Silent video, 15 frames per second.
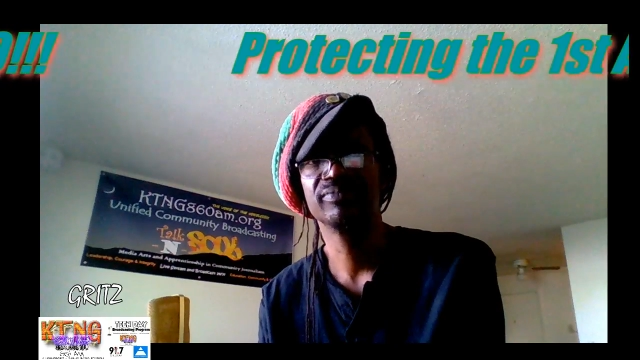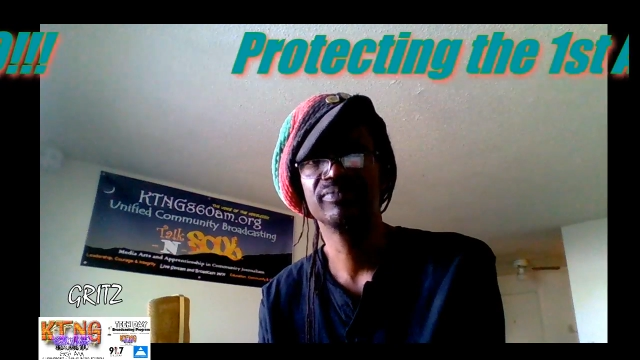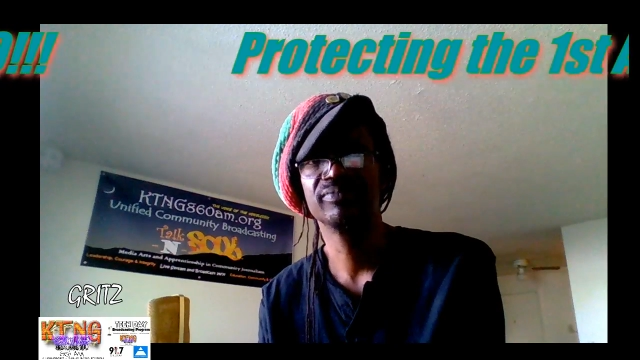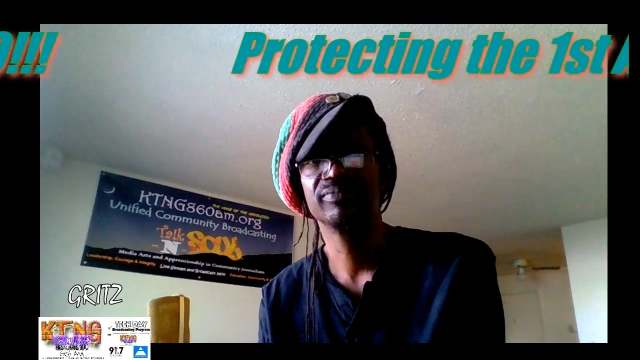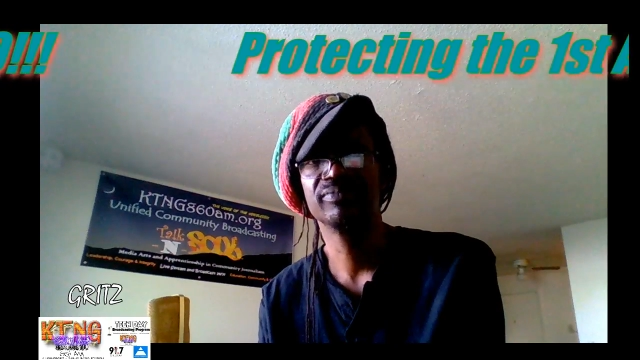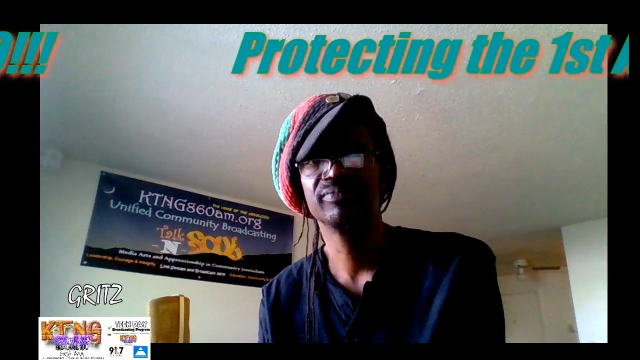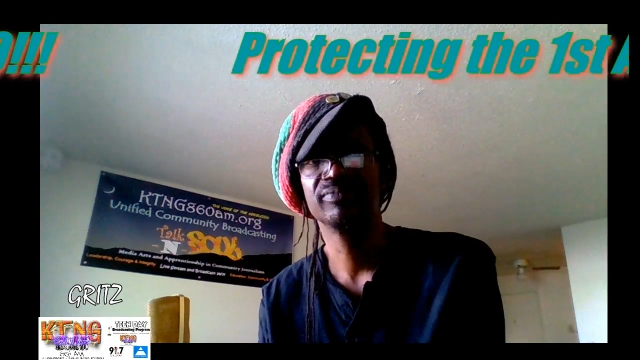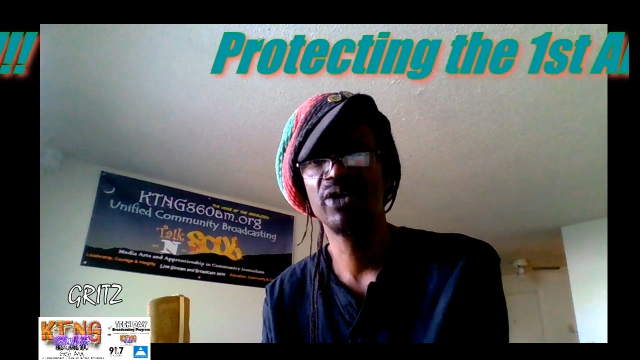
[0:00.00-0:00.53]
I
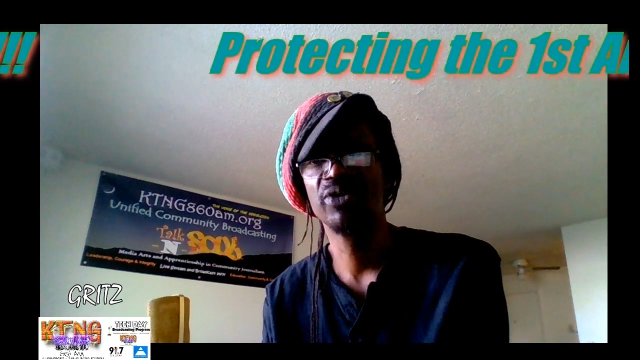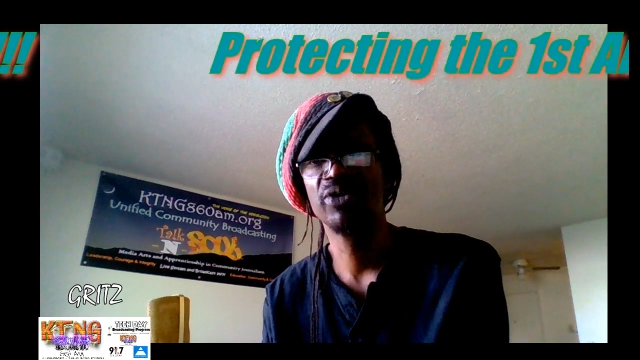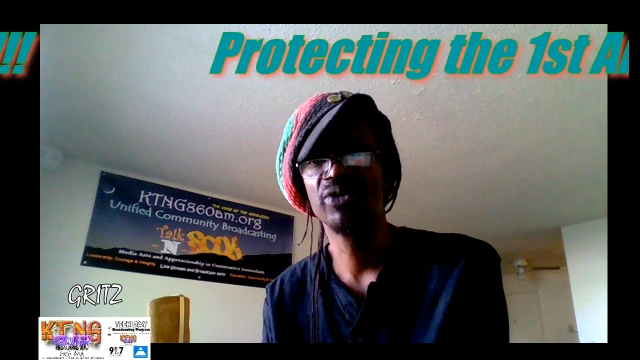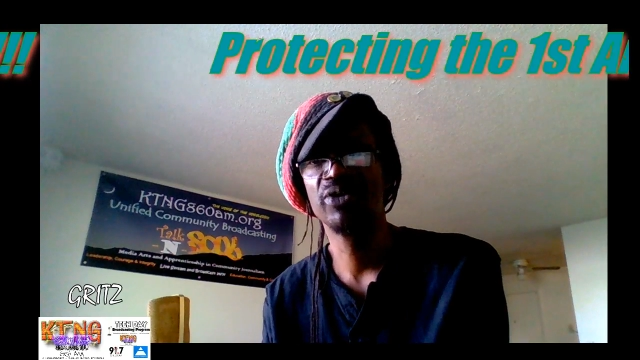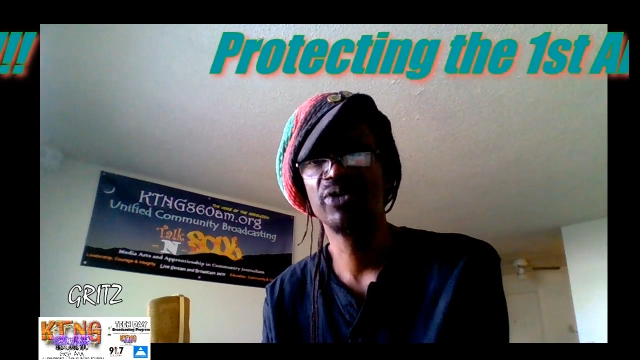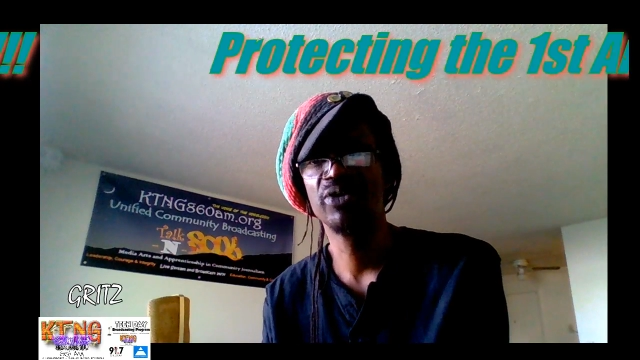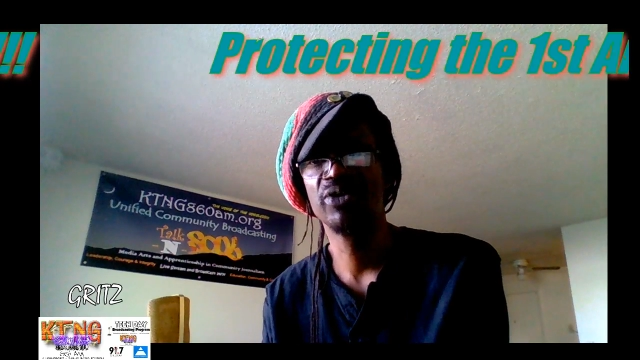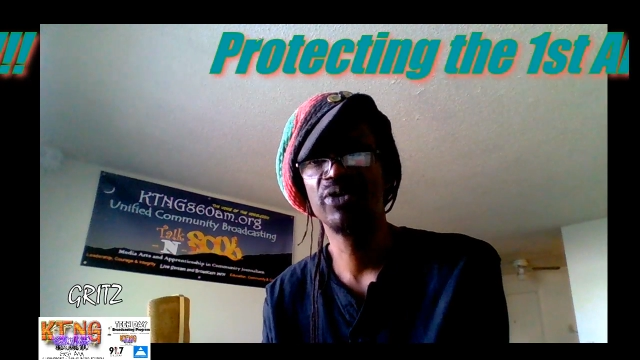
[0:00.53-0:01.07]
don't care.
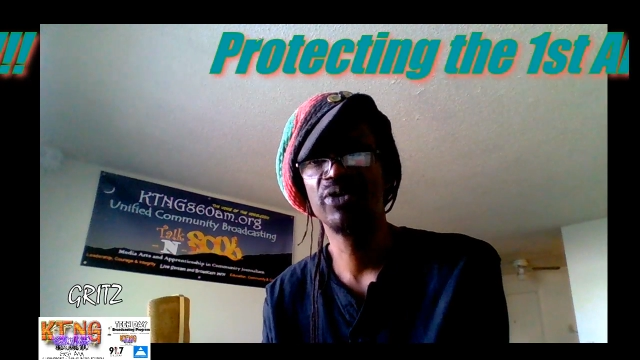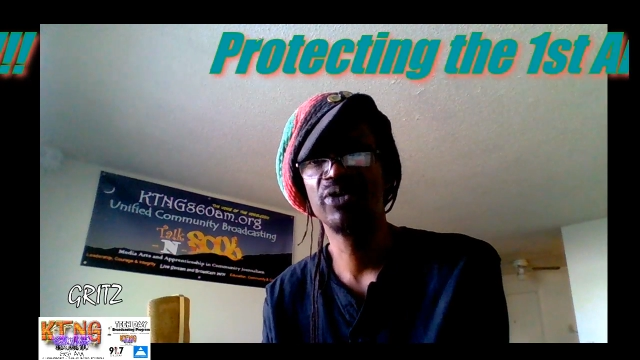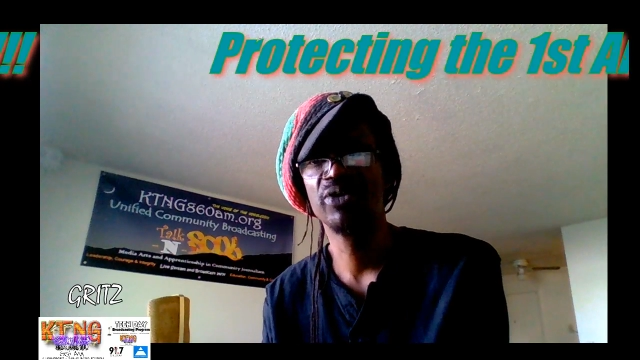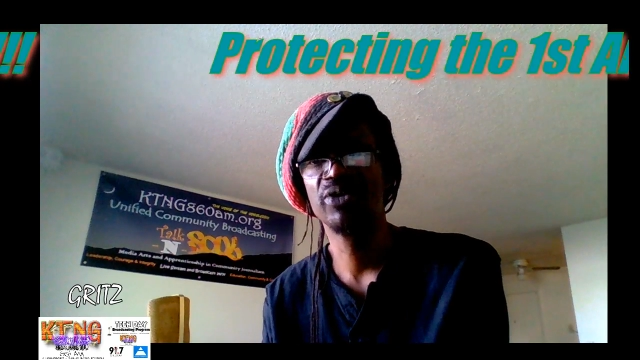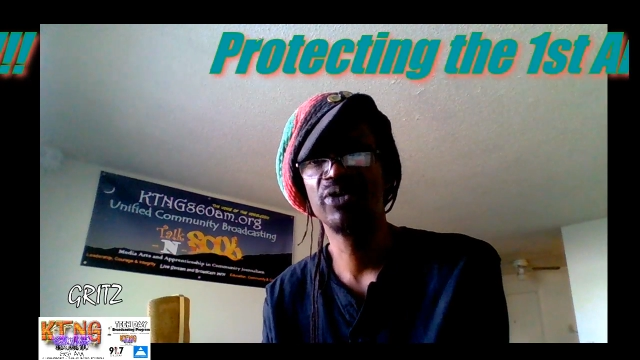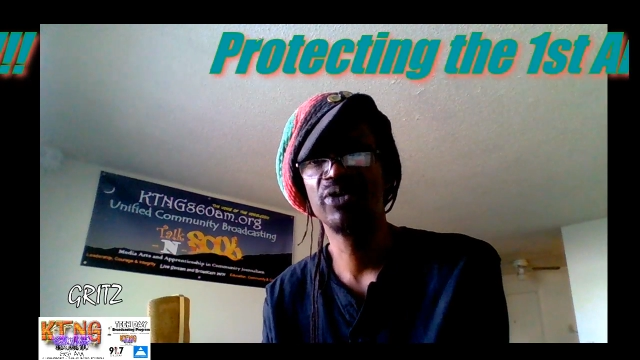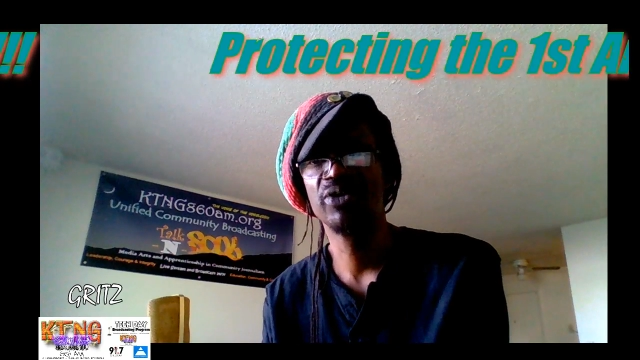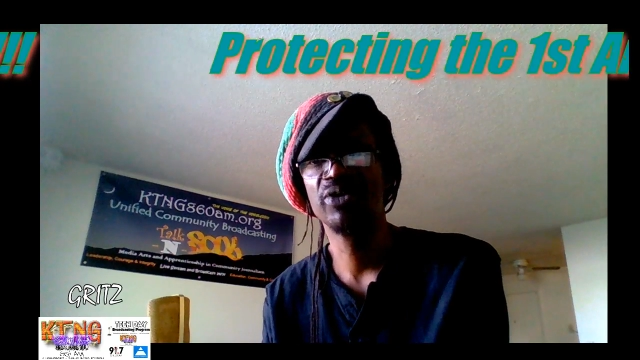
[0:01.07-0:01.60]
All right.
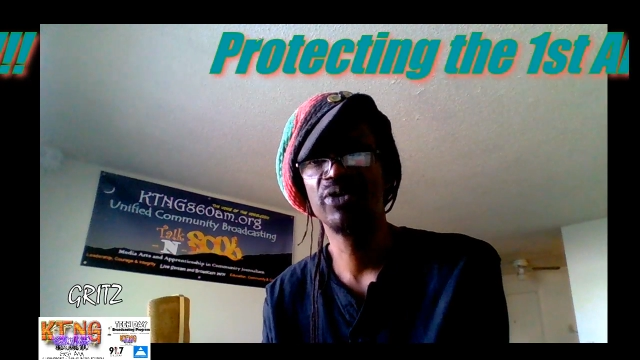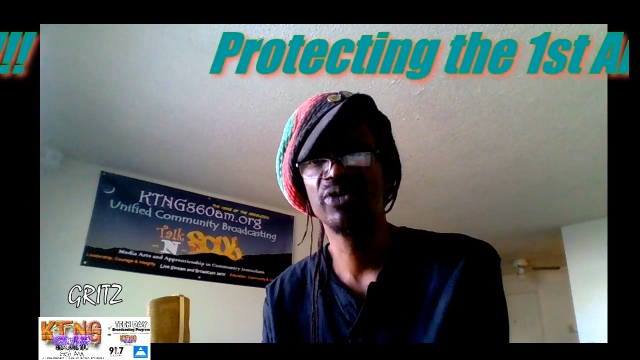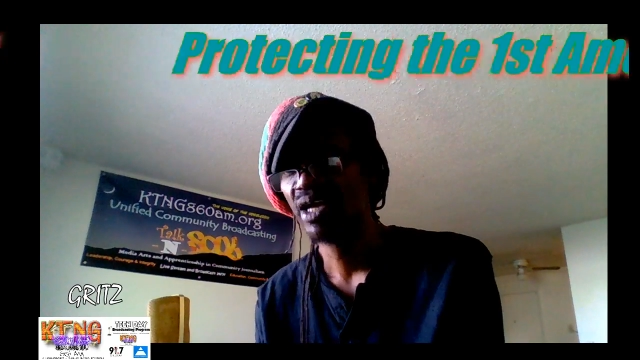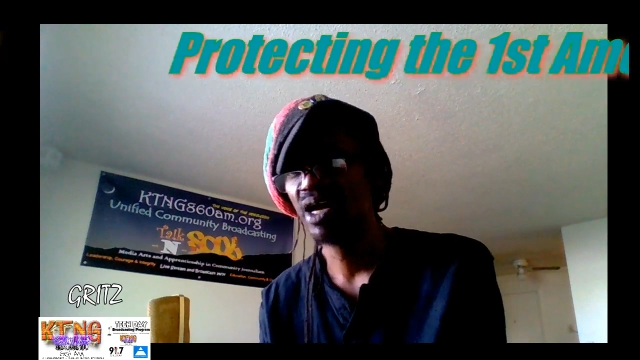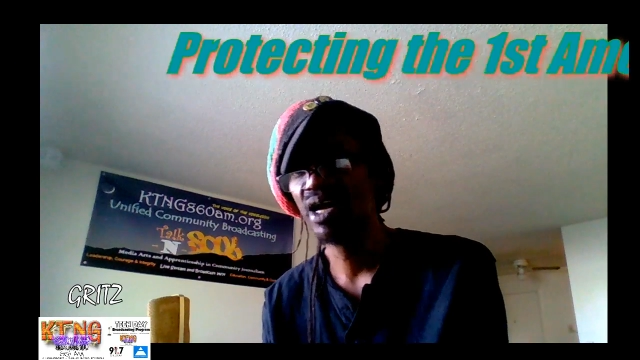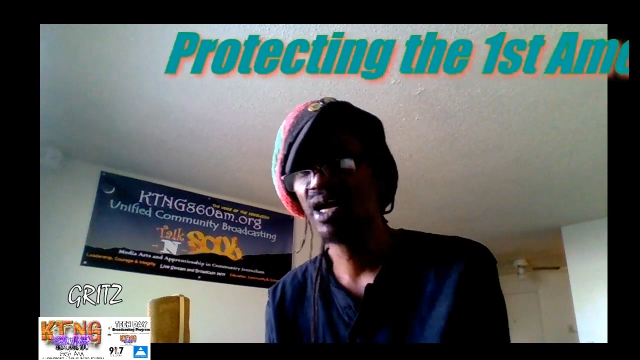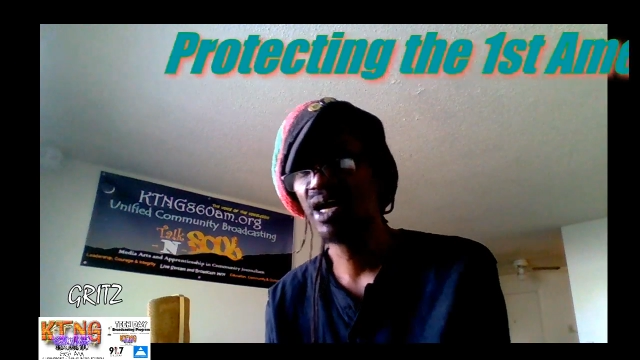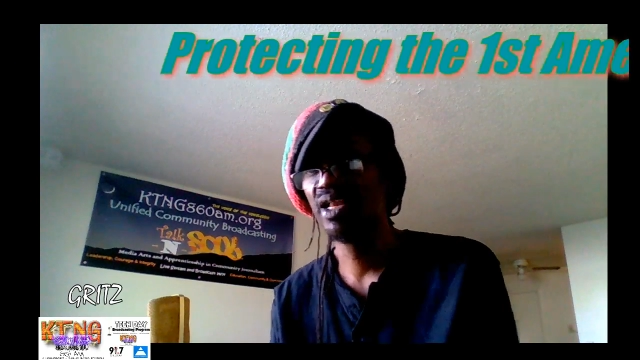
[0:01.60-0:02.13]

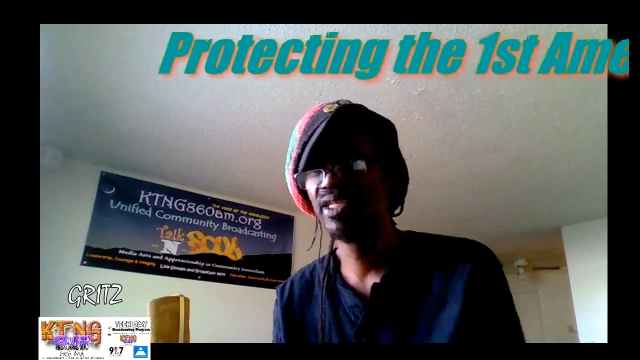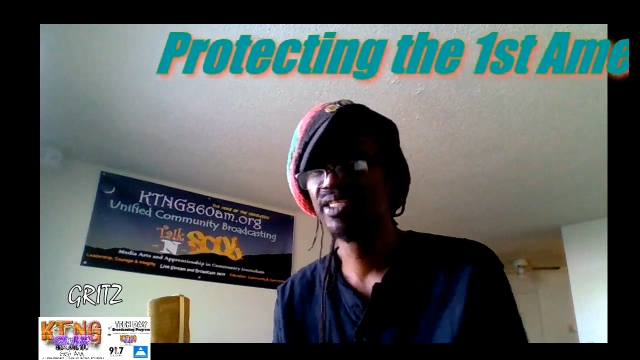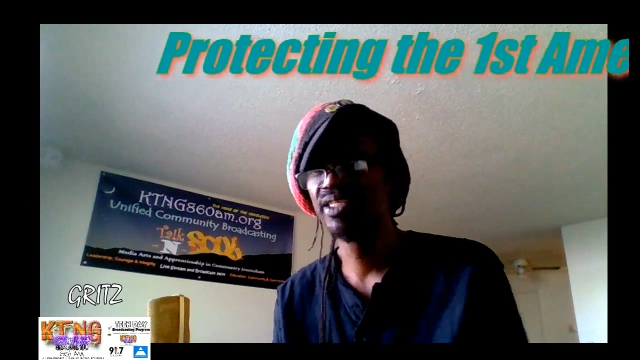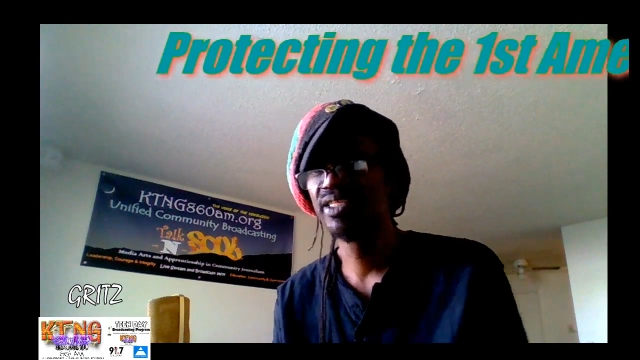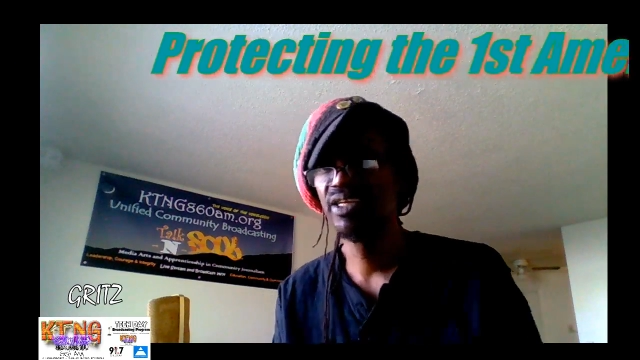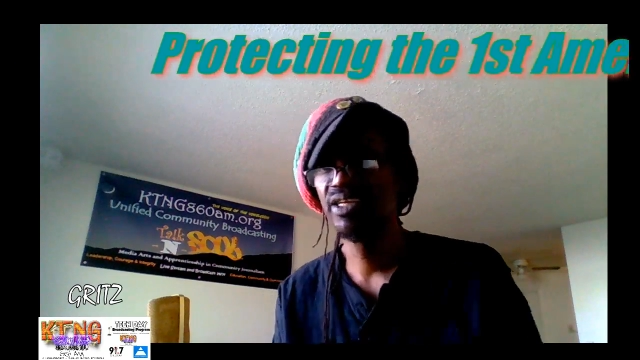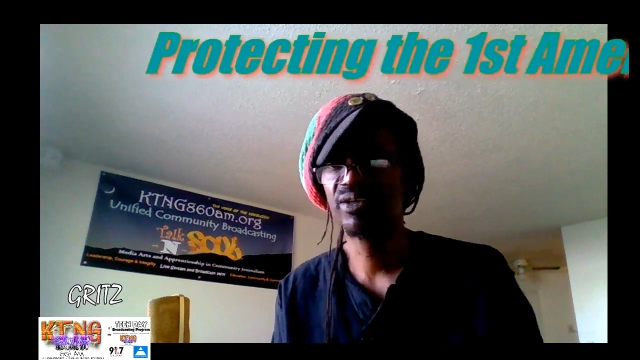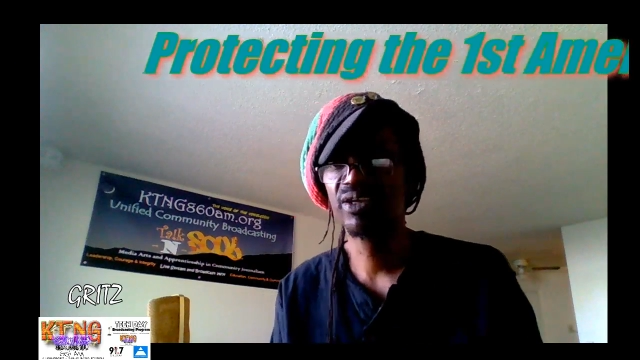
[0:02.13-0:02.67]
Let's see.